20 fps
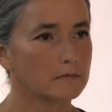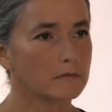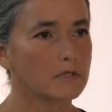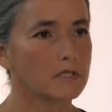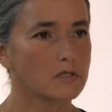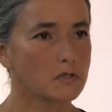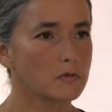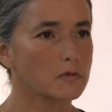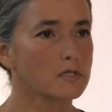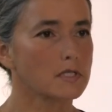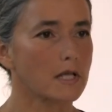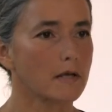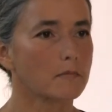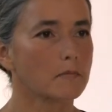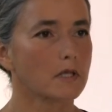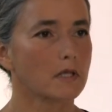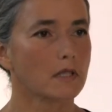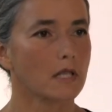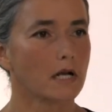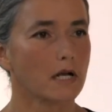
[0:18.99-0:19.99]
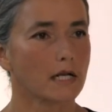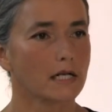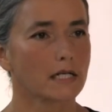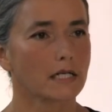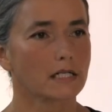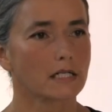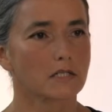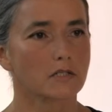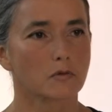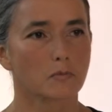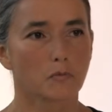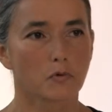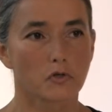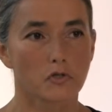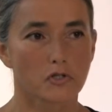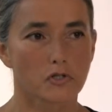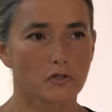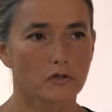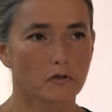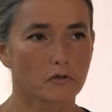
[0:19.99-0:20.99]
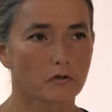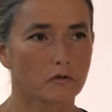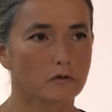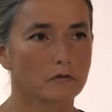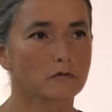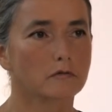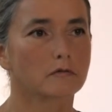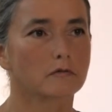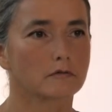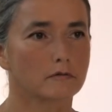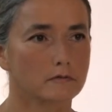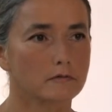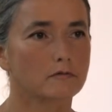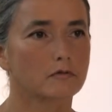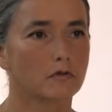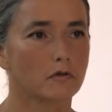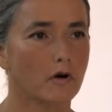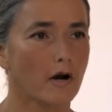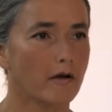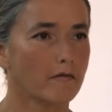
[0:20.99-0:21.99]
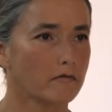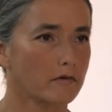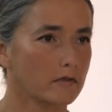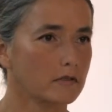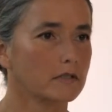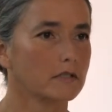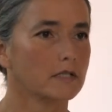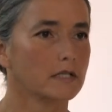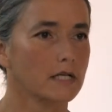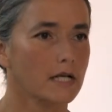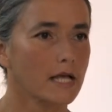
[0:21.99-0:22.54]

this was something that I needed to pursue forever.